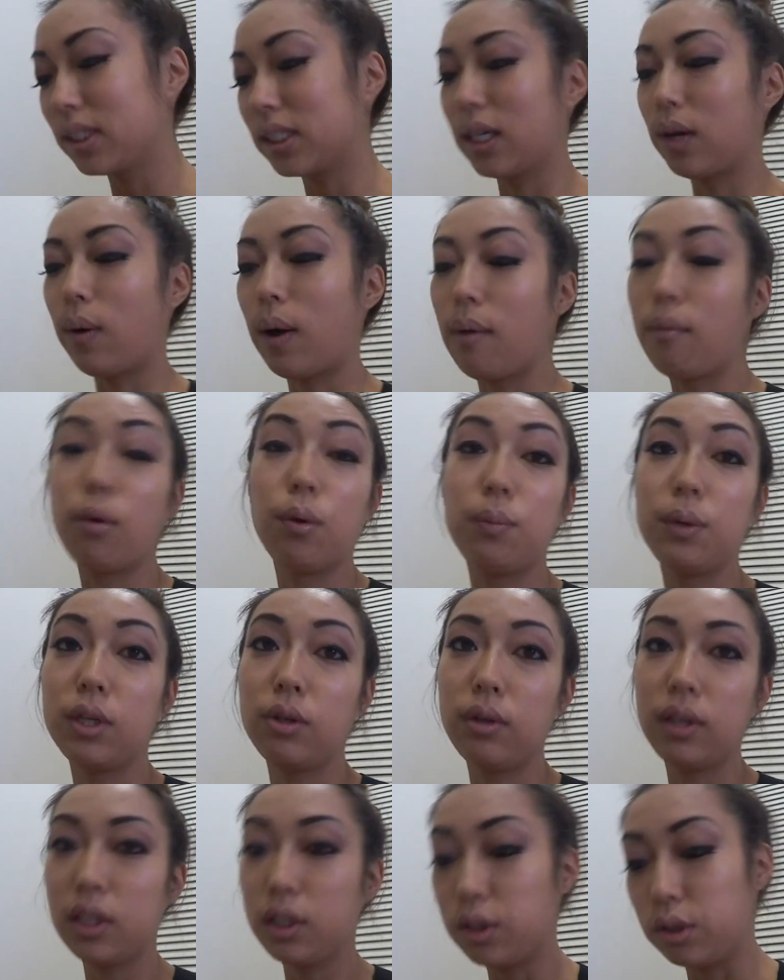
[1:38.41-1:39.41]
So I will be
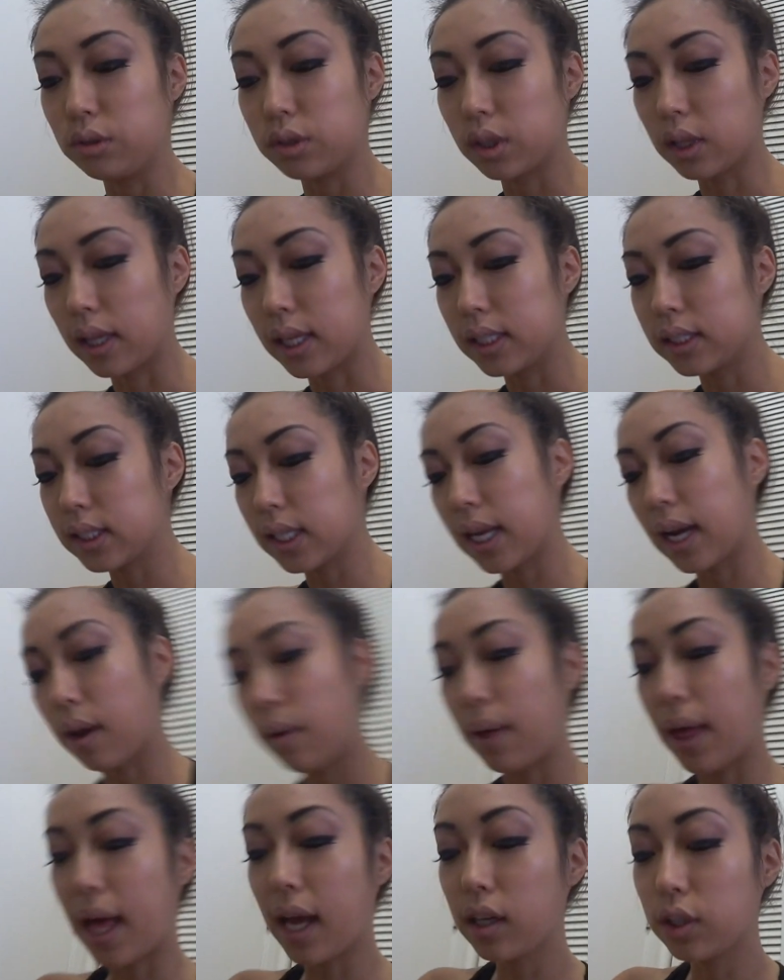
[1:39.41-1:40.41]
doing the juice cleanse and
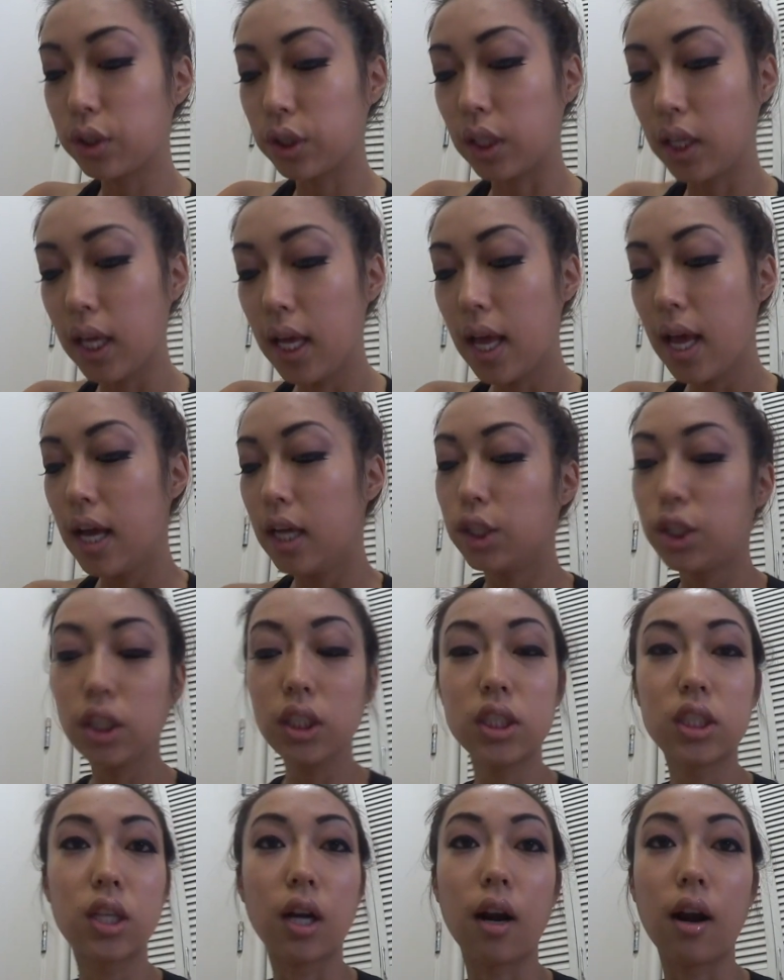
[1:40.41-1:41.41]
I'll actually
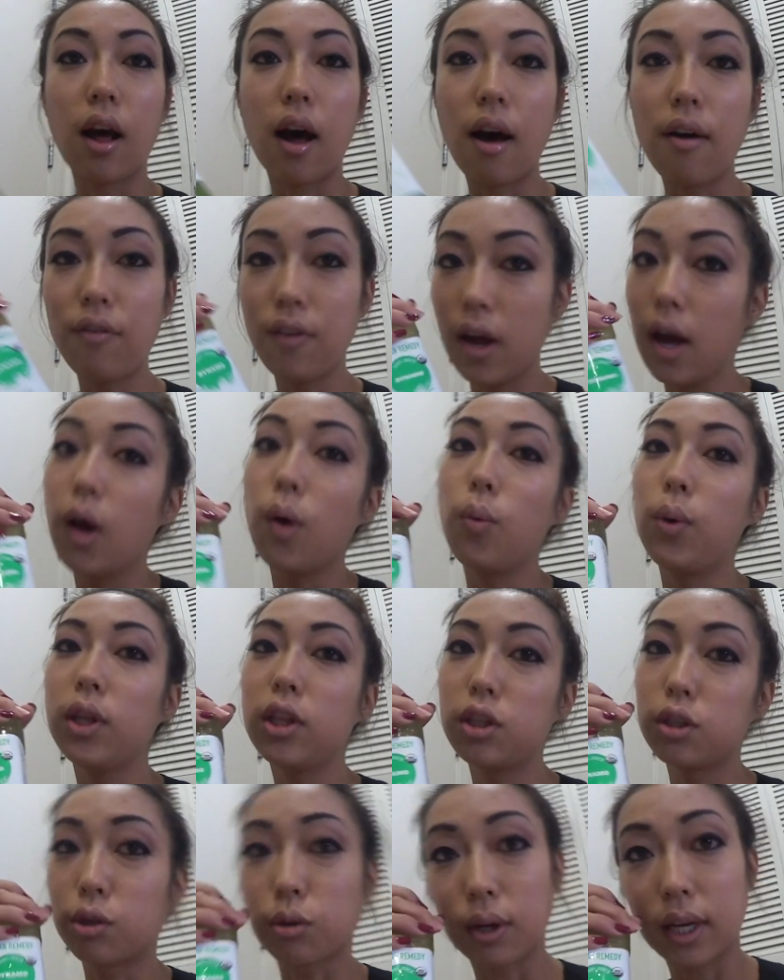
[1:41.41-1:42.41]
just start off
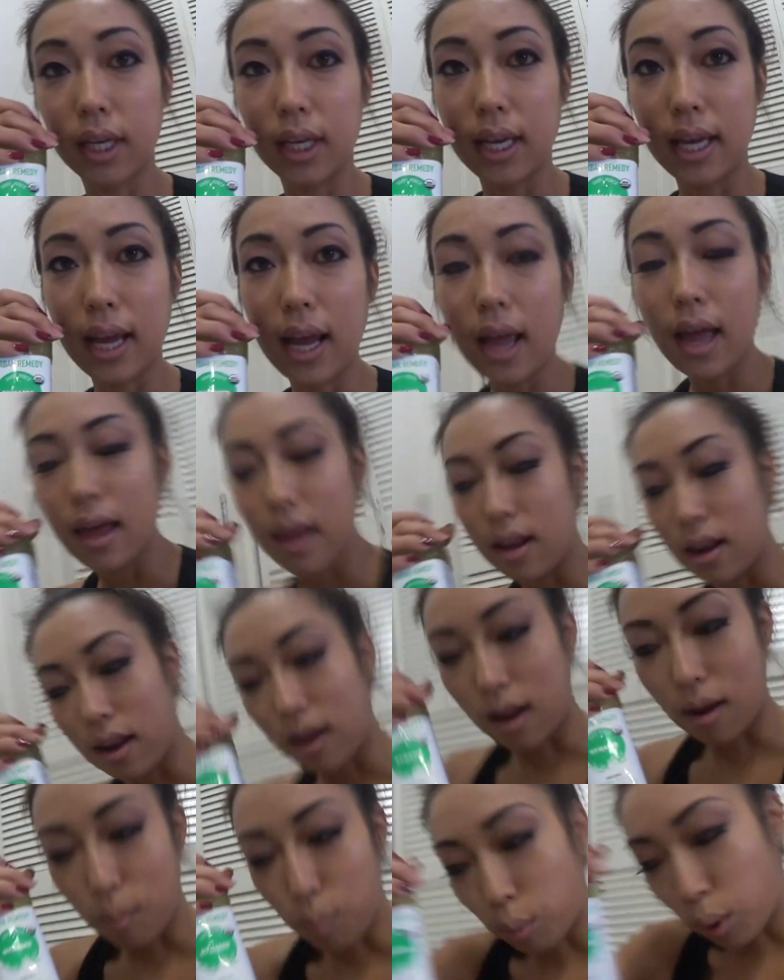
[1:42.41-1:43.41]
with drinking
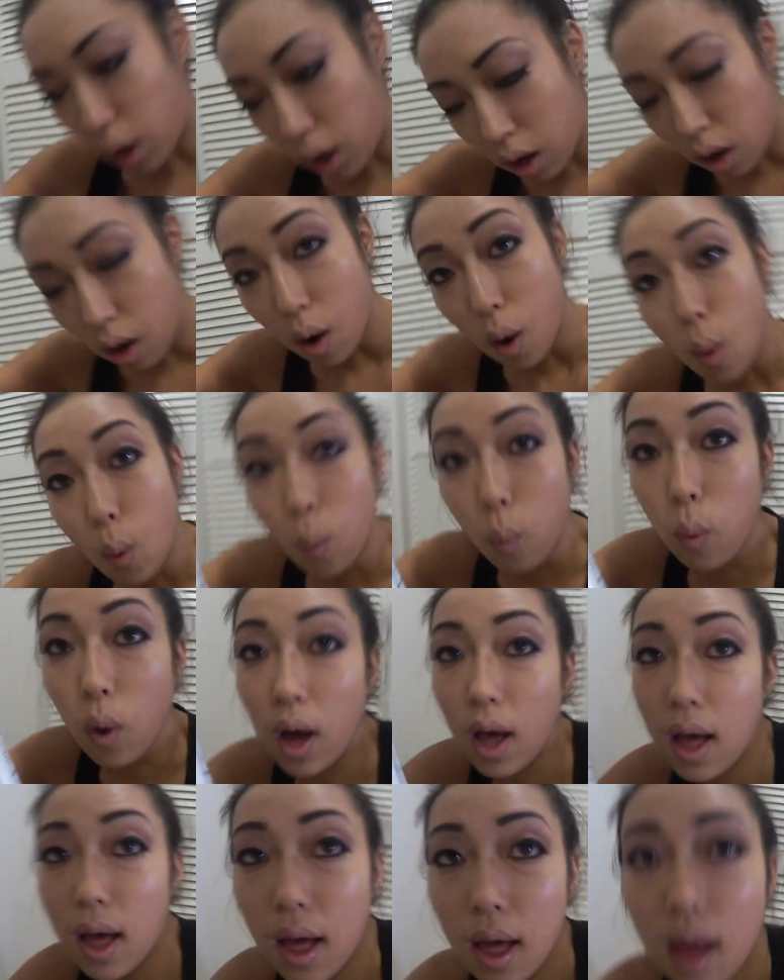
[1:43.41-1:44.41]
number
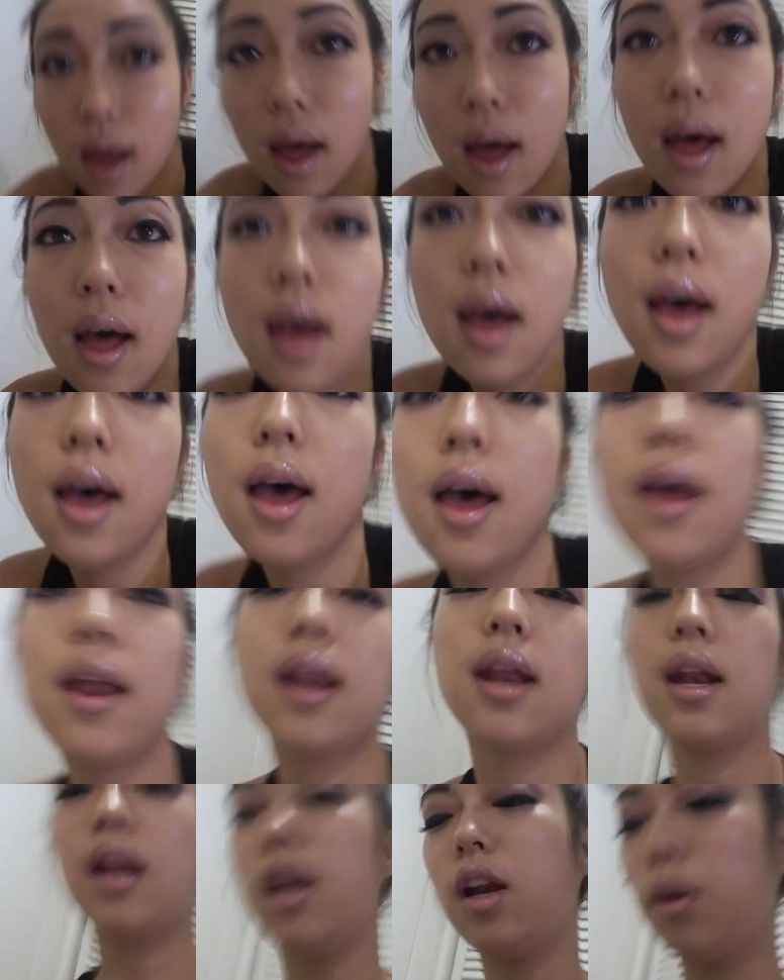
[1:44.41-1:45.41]
one.
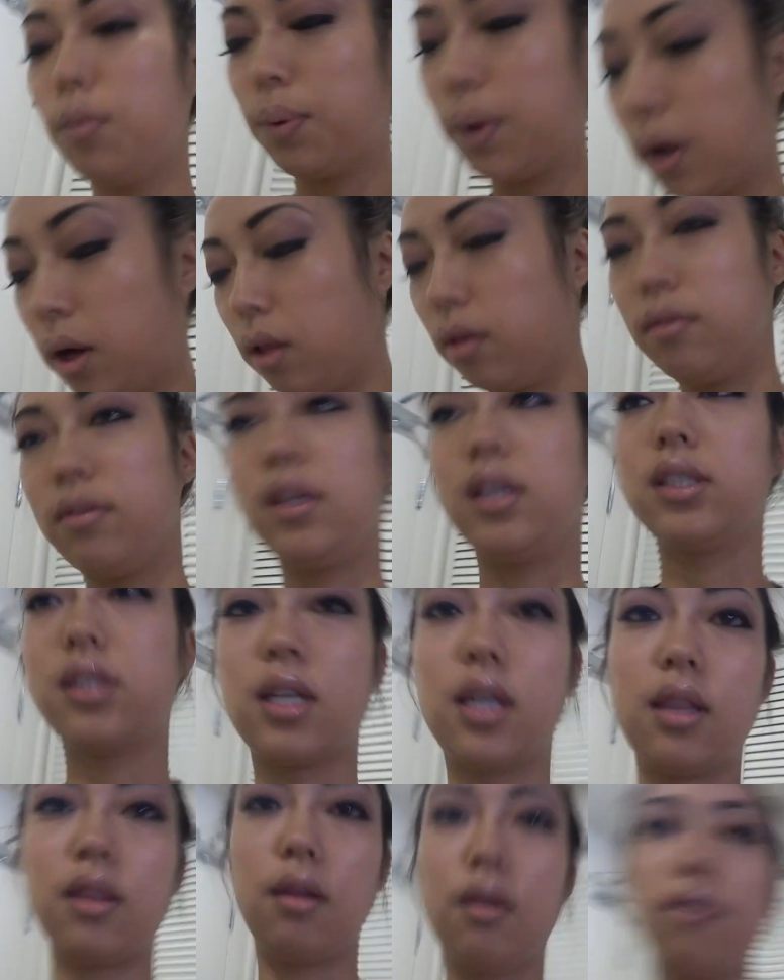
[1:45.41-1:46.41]
And I need to put all of these
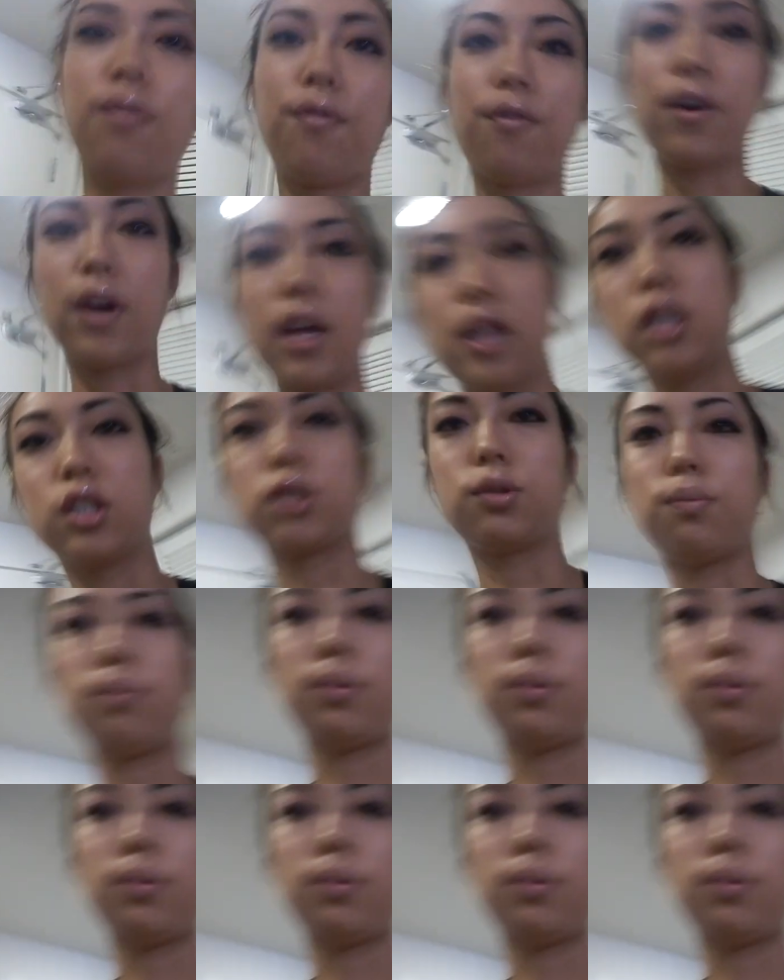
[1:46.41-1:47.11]
in the fridge,